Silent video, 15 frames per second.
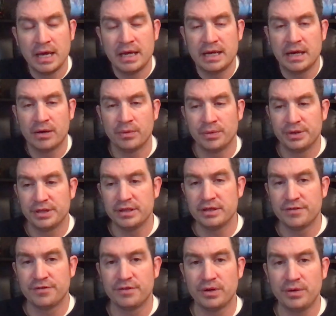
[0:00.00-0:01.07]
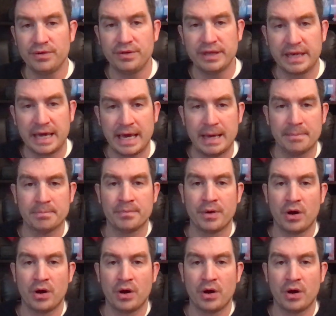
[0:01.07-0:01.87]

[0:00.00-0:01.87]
Now, within the flow of the game,